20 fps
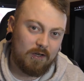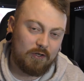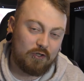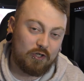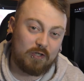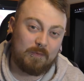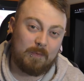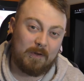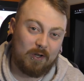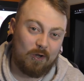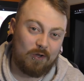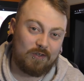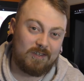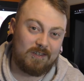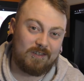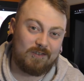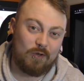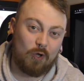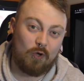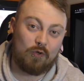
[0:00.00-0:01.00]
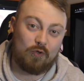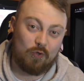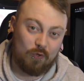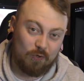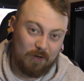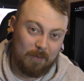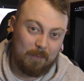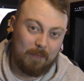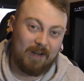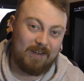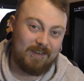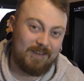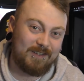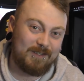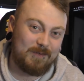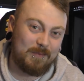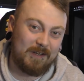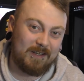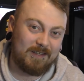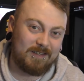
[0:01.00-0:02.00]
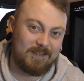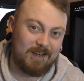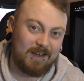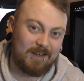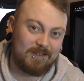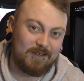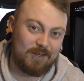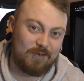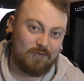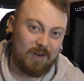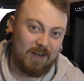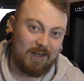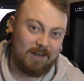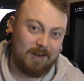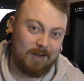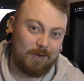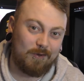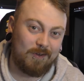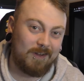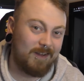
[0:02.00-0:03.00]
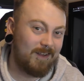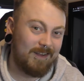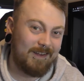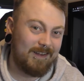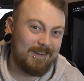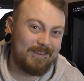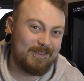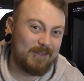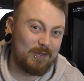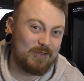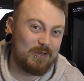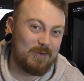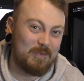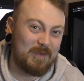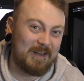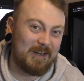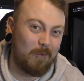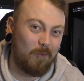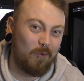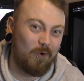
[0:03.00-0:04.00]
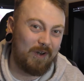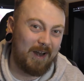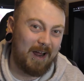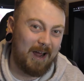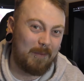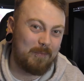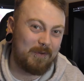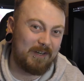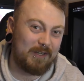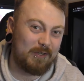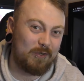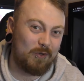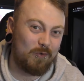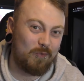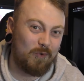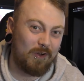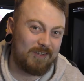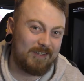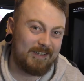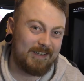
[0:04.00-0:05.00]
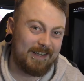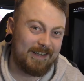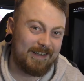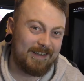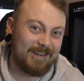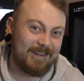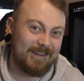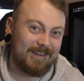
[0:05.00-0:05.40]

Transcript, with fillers: Just because it's not your opinions being censored right now, doesn't mean it won't happen to you one day.